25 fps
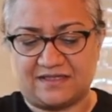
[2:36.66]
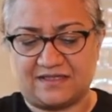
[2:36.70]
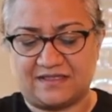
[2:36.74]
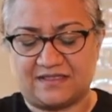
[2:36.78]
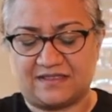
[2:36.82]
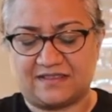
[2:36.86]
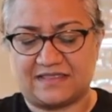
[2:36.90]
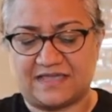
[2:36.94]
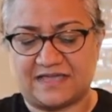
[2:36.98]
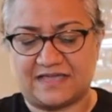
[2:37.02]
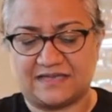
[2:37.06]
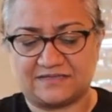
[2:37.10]

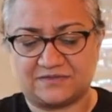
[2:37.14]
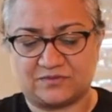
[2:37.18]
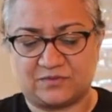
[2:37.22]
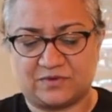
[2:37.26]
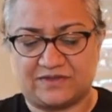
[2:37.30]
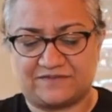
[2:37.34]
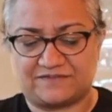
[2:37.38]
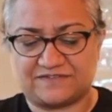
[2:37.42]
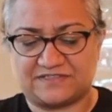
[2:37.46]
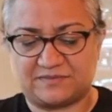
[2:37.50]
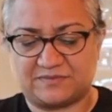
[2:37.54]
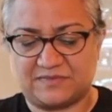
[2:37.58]
that,
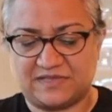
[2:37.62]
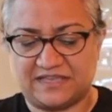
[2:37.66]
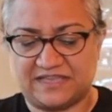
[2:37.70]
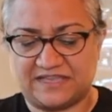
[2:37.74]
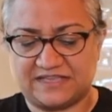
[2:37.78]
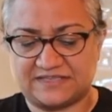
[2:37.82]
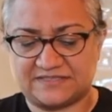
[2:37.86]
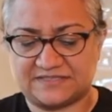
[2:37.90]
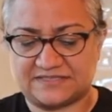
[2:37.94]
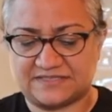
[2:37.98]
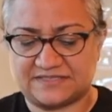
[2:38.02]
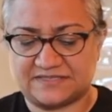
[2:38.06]
if something
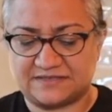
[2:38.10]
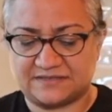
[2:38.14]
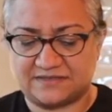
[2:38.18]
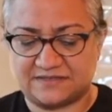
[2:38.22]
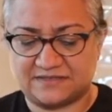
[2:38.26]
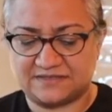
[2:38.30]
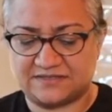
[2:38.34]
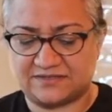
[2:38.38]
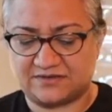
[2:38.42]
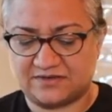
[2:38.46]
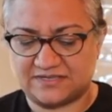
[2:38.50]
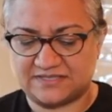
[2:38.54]
gets
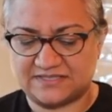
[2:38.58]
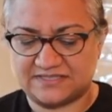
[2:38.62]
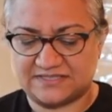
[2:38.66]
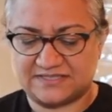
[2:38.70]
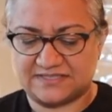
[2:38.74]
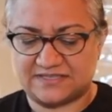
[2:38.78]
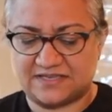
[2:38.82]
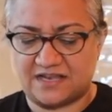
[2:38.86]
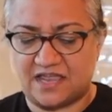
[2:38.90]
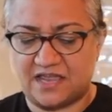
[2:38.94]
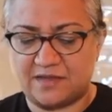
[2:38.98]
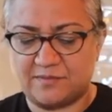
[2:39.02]
sort of
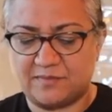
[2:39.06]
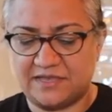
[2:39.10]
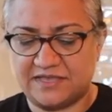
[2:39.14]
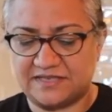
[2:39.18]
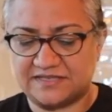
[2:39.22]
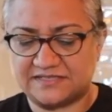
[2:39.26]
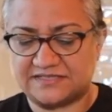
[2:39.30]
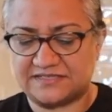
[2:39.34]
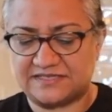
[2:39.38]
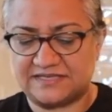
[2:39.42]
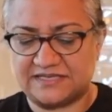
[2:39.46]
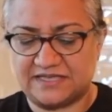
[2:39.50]
slimy
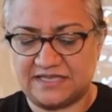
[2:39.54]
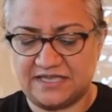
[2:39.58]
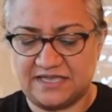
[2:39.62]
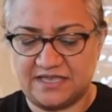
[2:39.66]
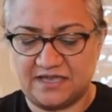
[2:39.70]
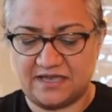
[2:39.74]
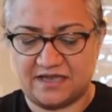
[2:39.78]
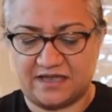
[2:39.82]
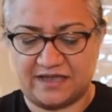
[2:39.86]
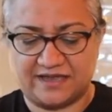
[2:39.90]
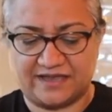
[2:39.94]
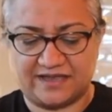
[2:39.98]
and
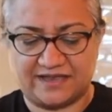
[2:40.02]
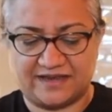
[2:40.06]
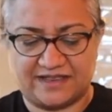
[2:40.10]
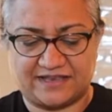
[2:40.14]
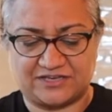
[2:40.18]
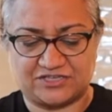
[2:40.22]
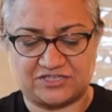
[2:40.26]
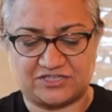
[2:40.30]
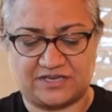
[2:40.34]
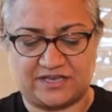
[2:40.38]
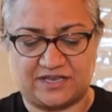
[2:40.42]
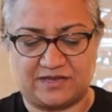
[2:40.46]
sticky, I can
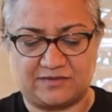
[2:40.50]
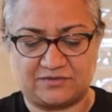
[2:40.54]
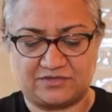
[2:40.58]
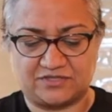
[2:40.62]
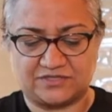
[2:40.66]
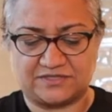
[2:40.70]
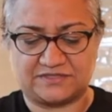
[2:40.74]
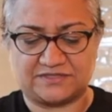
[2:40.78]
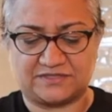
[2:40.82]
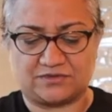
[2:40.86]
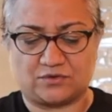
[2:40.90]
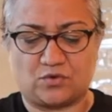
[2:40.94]
actually
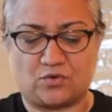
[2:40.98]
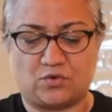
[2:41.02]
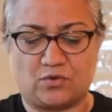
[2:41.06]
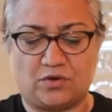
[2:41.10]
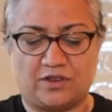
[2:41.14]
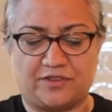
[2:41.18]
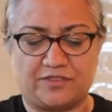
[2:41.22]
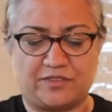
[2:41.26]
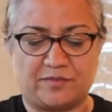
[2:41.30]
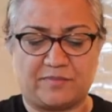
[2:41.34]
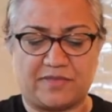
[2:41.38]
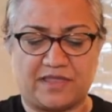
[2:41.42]
just
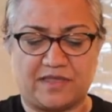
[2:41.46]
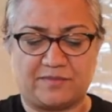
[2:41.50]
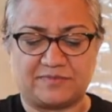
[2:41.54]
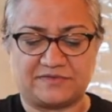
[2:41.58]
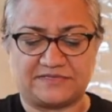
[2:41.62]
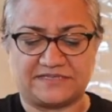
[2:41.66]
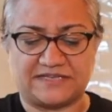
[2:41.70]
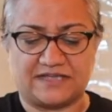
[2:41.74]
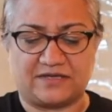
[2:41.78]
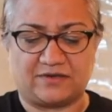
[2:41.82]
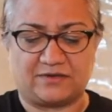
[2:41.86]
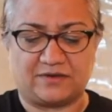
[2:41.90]
call on the
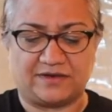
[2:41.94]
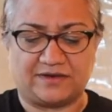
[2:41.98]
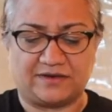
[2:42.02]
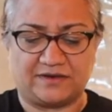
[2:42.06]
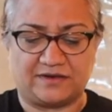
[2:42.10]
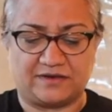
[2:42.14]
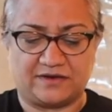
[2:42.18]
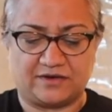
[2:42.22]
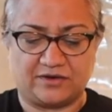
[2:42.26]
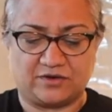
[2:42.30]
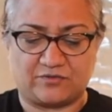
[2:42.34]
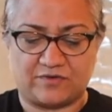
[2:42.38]
paper towel
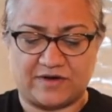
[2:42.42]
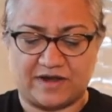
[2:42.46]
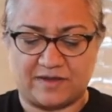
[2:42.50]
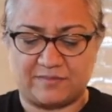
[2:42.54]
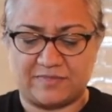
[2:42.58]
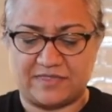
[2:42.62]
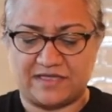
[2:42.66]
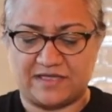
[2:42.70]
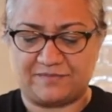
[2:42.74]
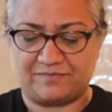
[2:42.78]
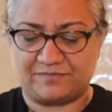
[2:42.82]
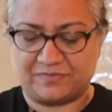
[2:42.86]
and
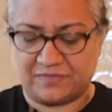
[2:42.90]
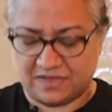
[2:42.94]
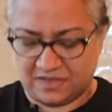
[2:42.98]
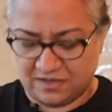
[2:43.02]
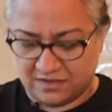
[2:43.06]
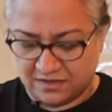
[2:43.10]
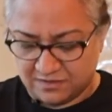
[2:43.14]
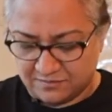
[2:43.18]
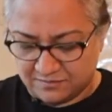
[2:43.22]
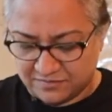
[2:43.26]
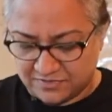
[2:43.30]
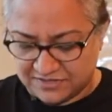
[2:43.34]
grab that.
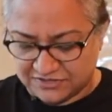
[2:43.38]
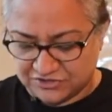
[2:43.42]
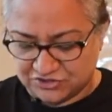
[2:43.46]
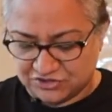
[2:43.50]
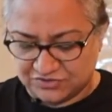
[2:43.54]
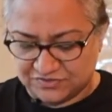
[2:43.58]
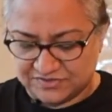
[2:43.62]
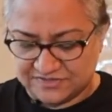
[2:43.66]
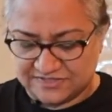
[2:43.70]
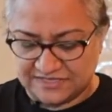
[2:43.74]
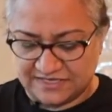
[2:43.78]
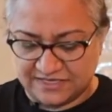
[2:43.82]
But as
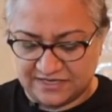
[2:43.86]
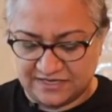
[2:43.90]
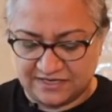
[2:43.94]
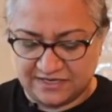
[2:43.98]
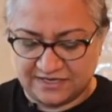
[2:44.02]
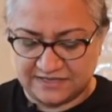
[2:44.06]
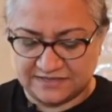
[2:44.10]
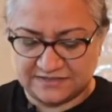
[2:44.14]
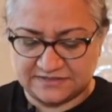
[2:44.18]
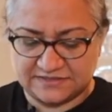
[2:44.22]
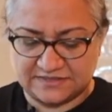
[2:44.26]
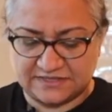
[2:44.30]
you see,
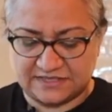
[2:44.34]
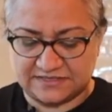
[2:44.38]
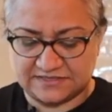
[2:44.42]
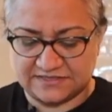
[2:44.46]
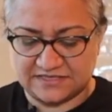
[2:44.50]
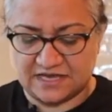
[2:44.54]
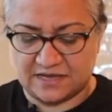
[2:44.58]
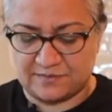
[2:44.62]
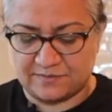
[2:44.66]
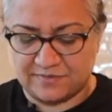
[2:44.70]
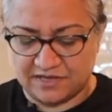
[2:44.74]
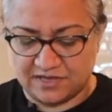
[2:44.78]

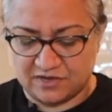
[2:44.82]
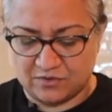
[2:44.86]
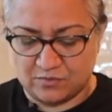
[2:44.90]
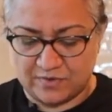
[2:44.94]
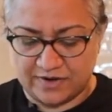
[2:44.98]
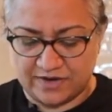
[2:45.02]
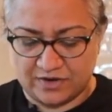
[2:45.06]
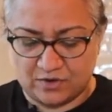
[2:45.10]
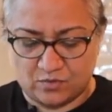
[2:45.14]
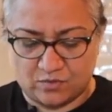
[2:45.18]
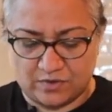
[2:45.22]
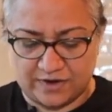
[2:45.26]
it's coming
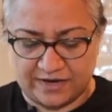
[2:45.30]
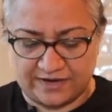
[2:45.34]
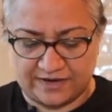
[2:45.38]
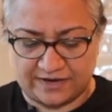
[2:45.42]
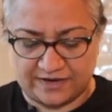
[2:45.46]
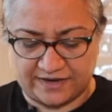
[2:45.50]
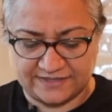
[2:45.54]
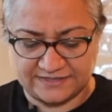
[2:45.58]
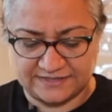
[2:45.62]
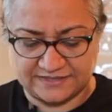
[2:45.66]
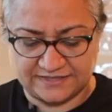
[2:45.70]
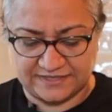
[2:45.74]
away quite
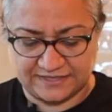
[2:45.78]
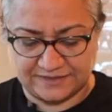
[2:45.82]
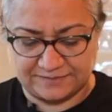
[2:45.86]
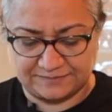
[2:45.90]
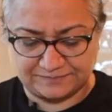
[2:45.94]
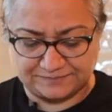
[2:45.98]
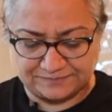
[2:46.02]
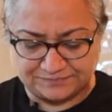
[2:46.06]
nicely.